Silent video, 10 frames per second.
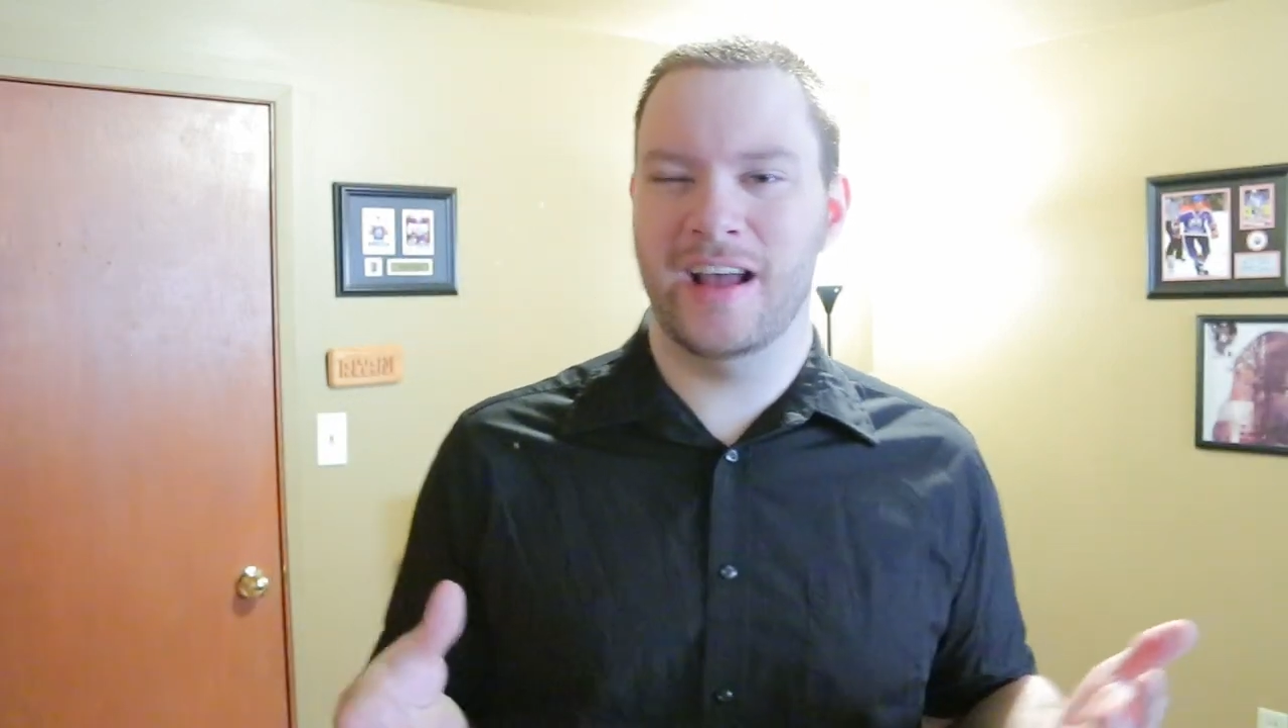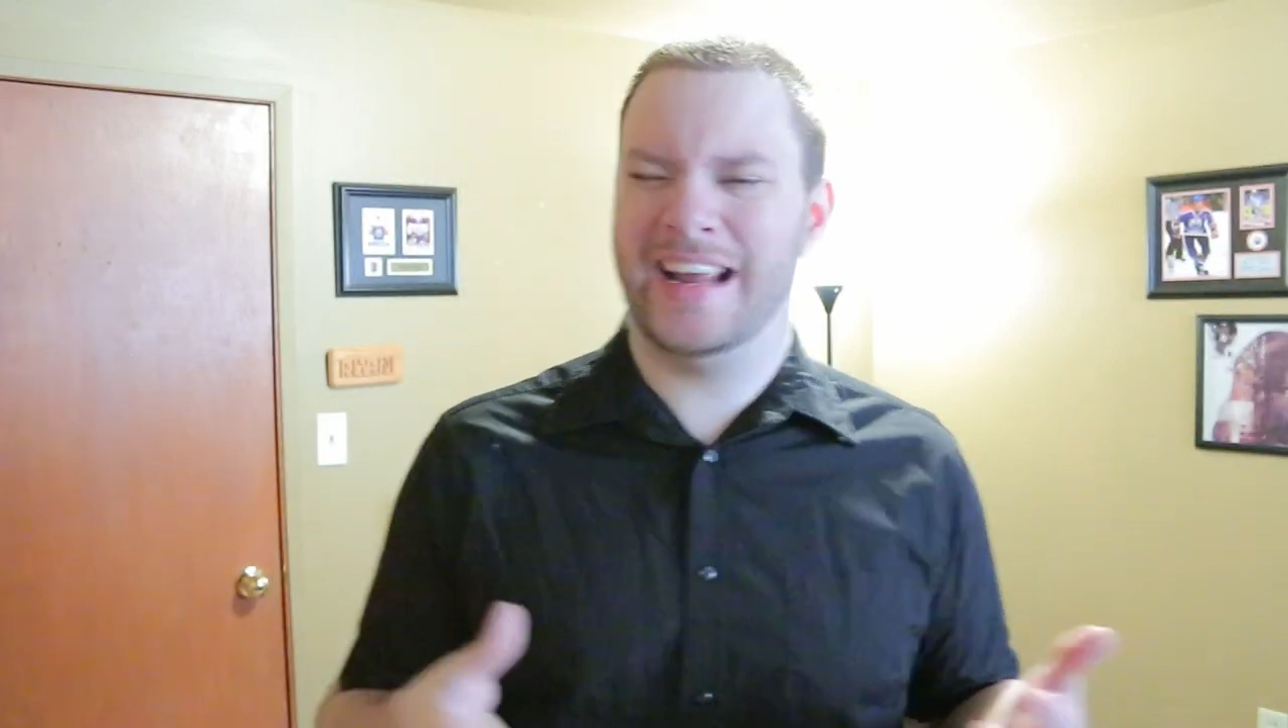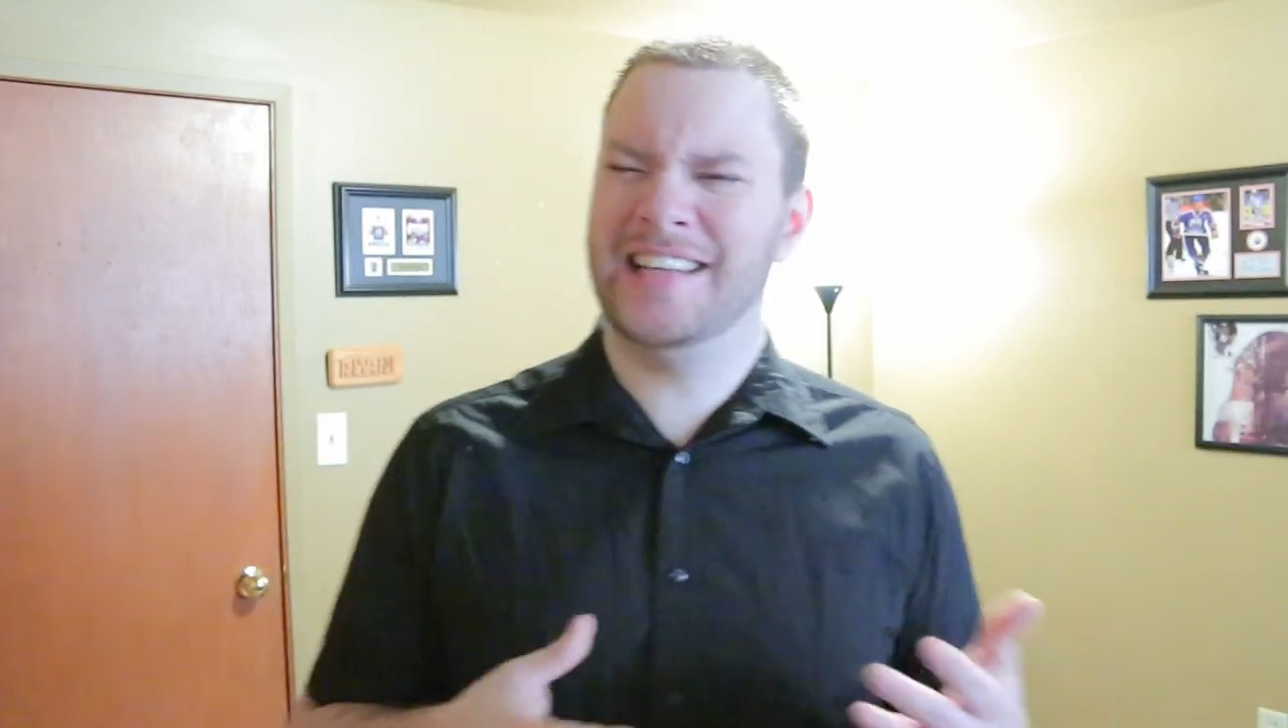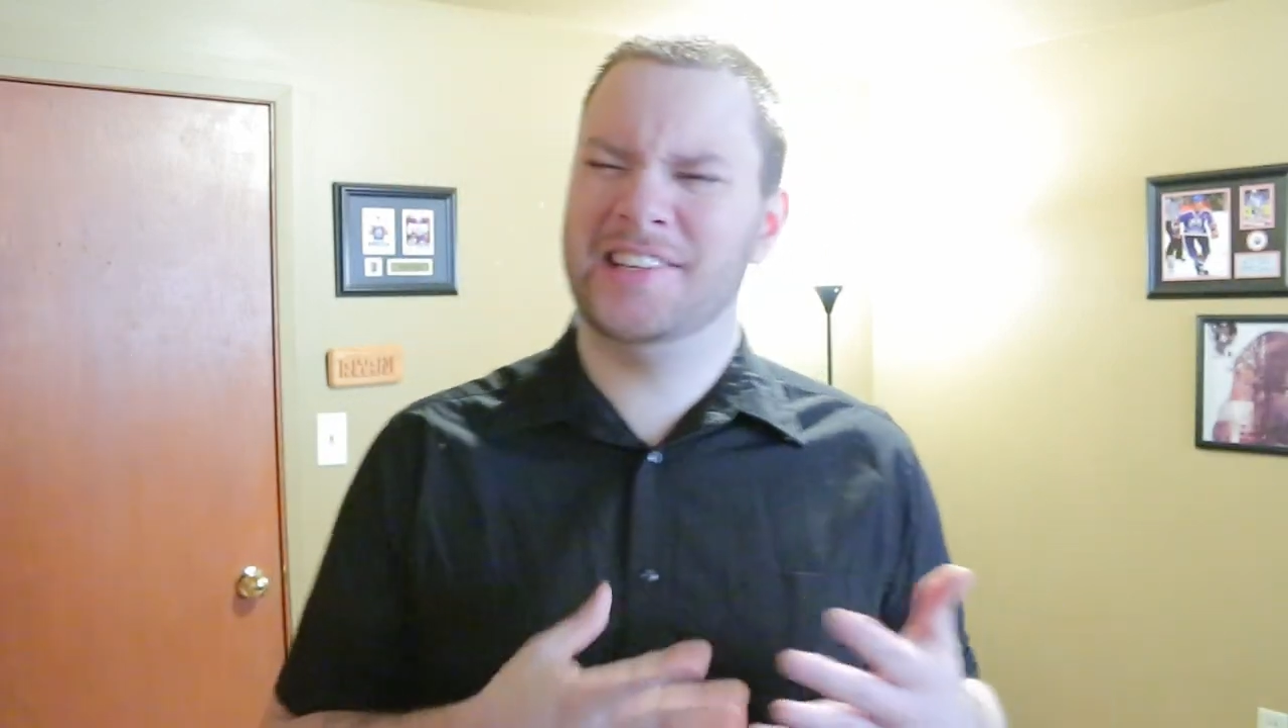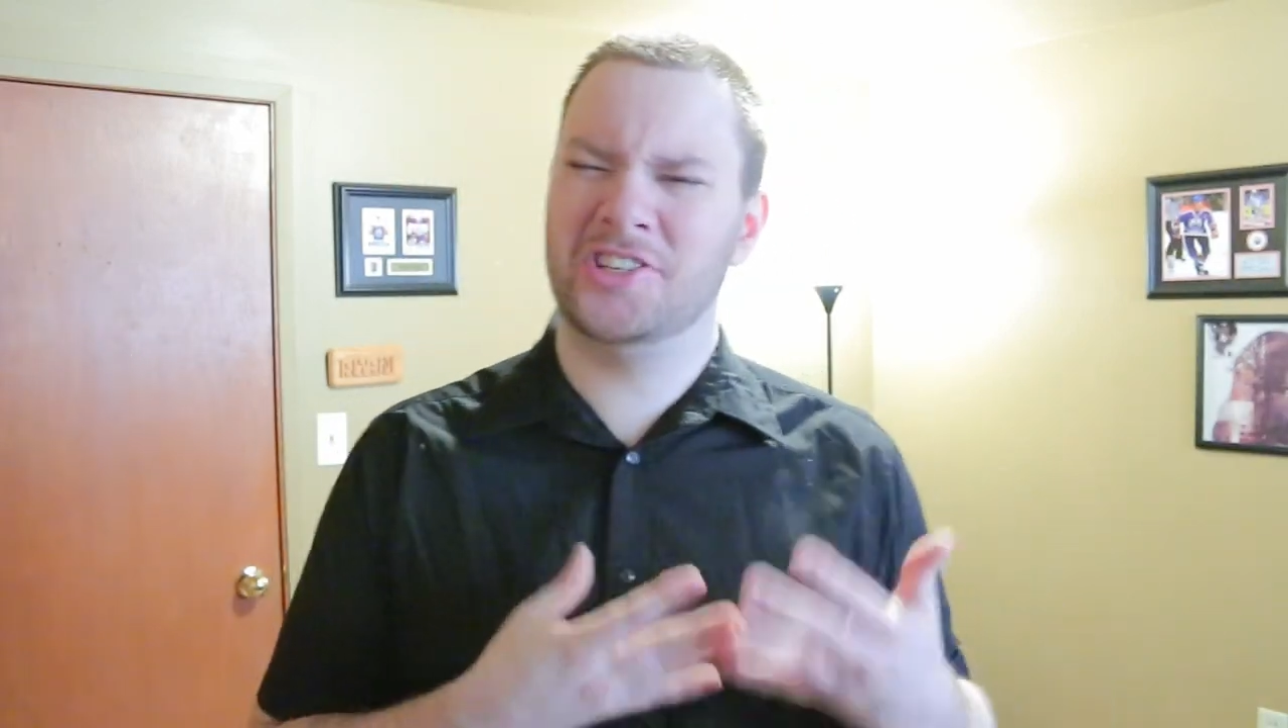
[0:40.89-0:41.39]
I
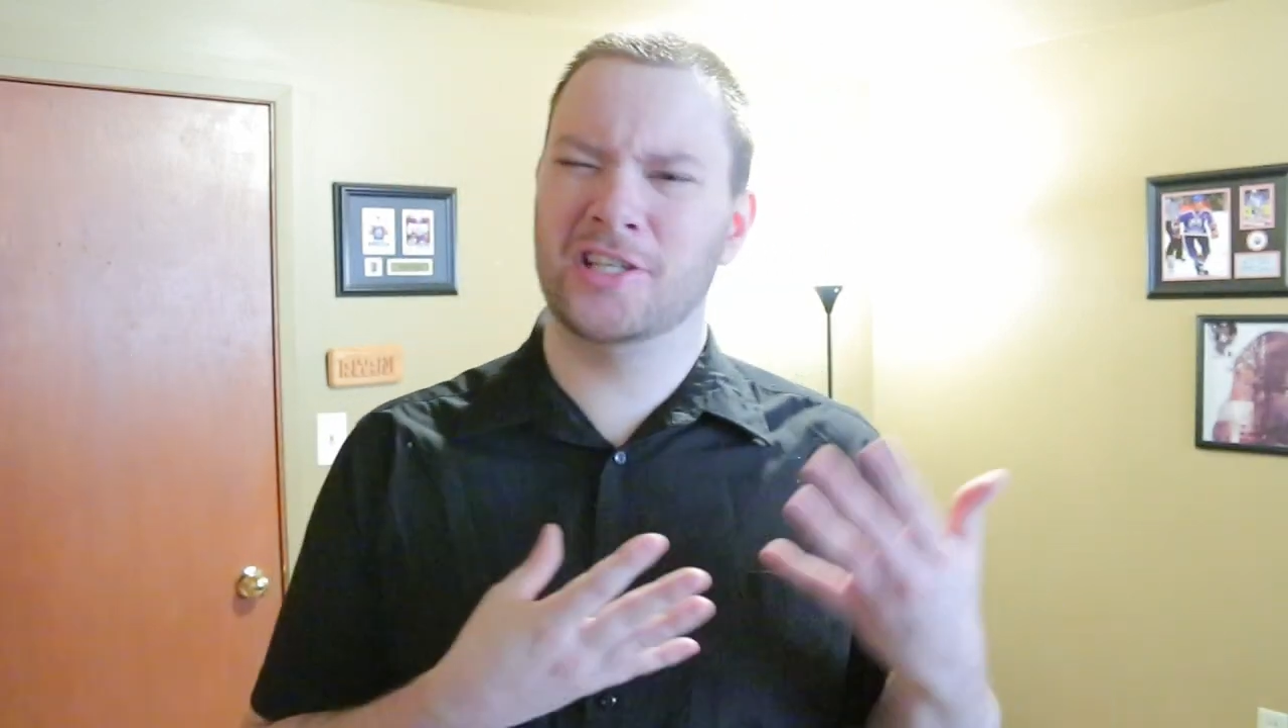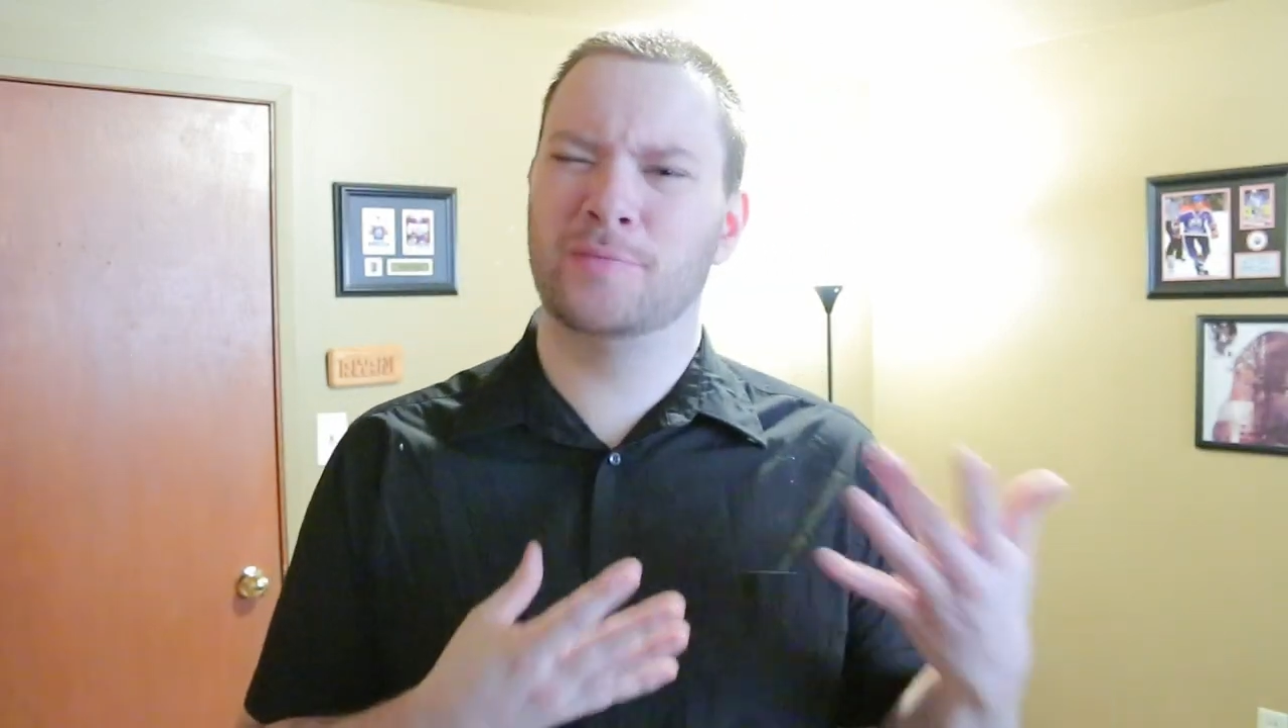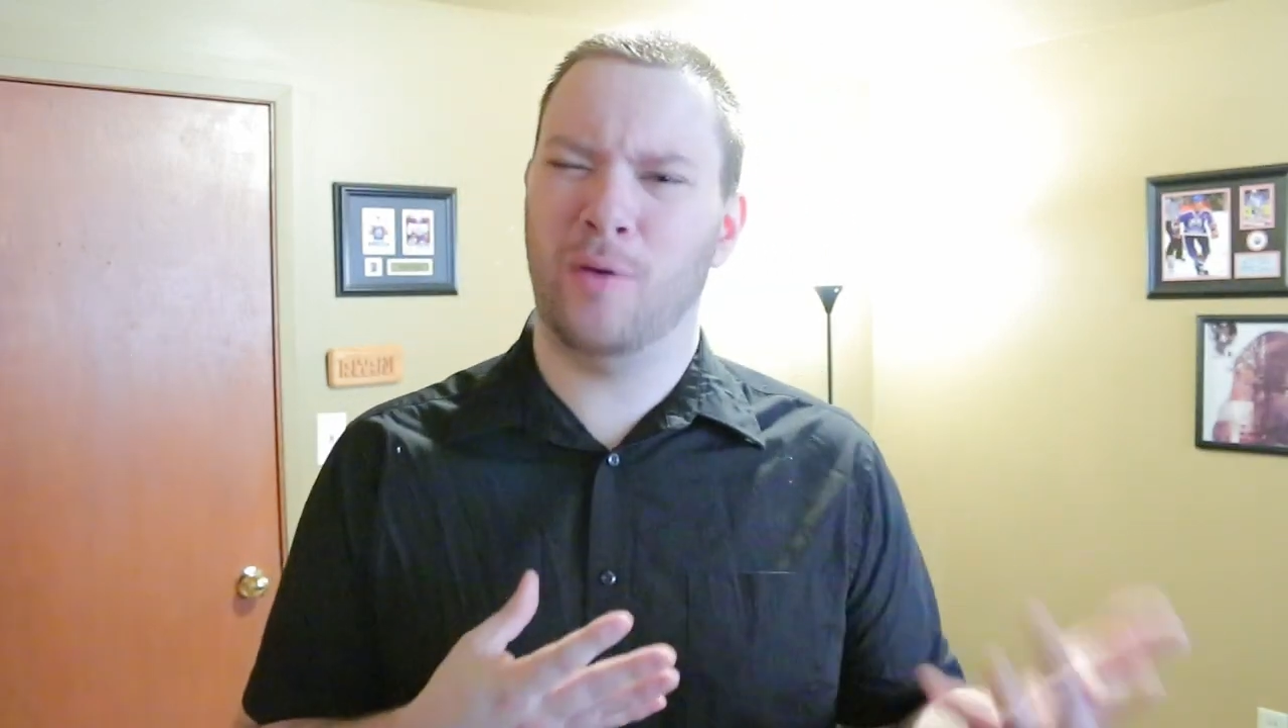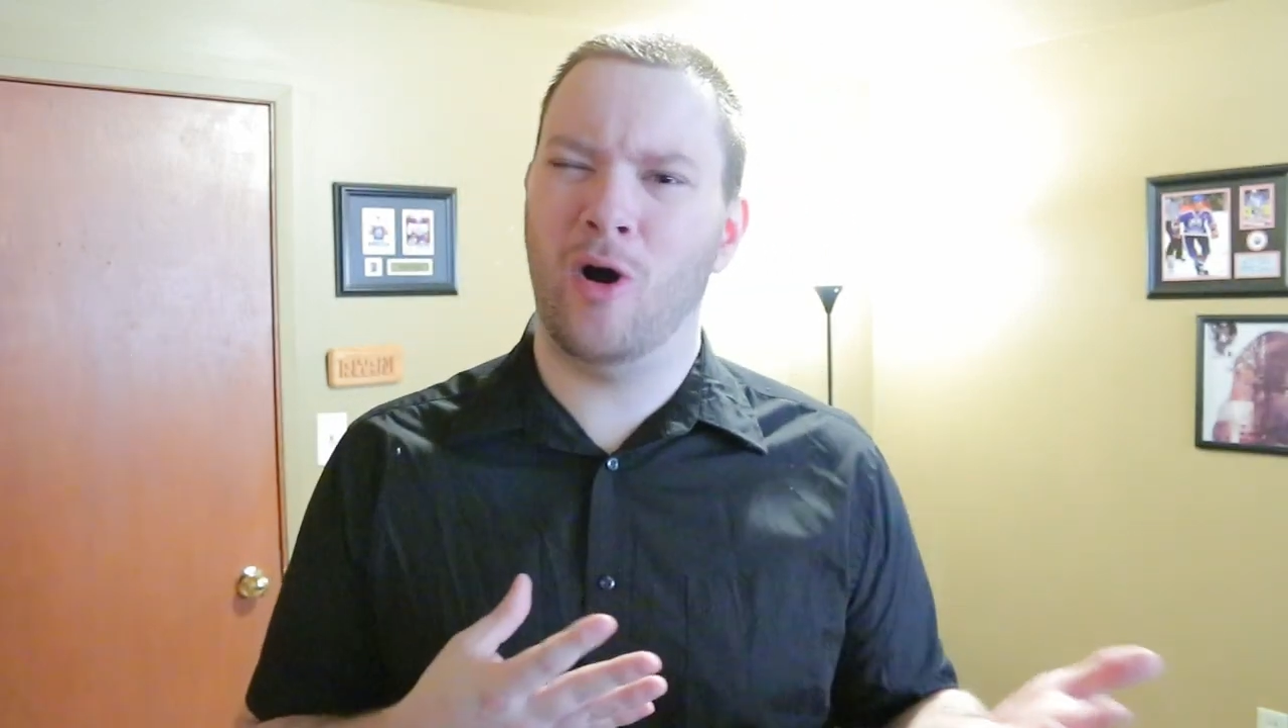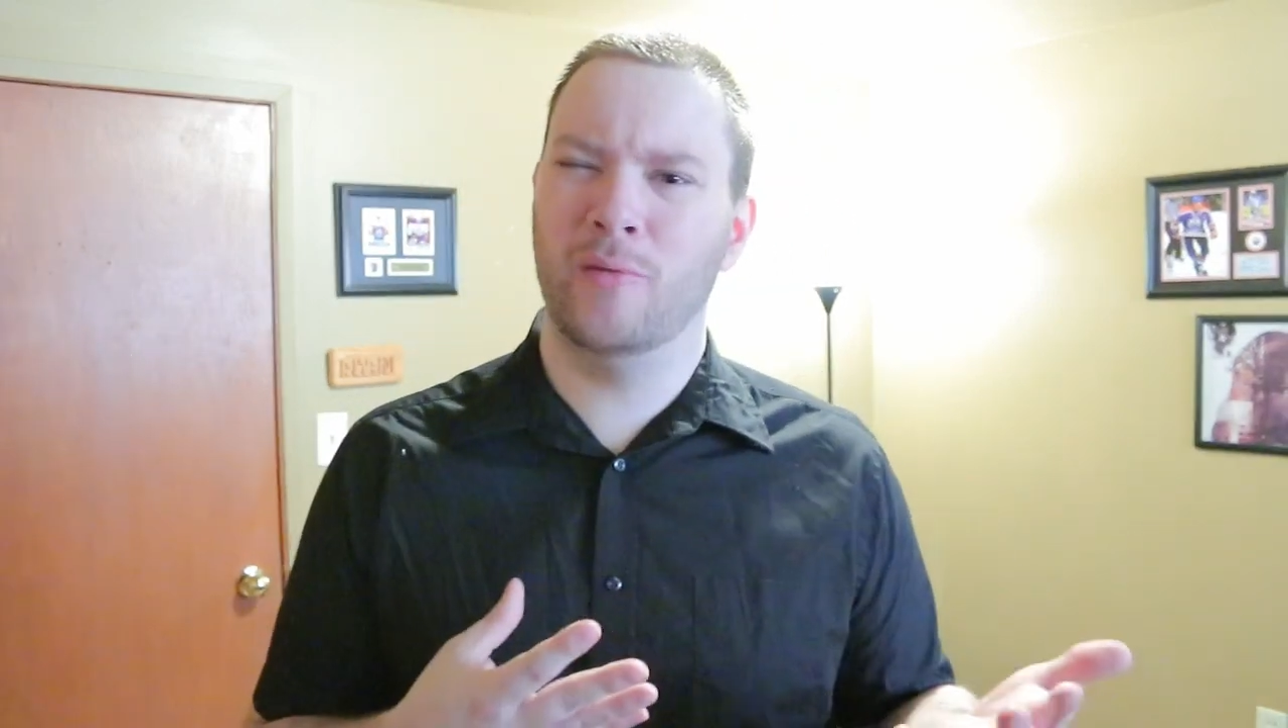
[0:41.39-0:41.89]
guess it's
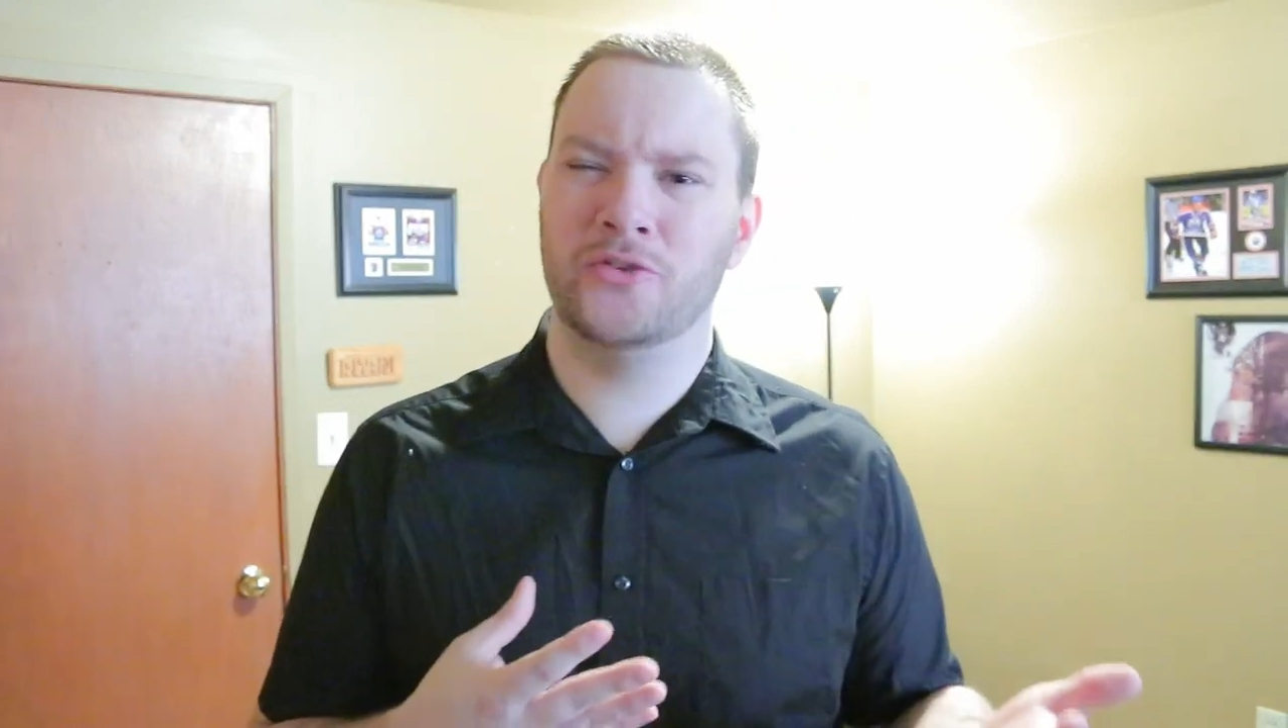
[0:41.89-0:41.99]
just palm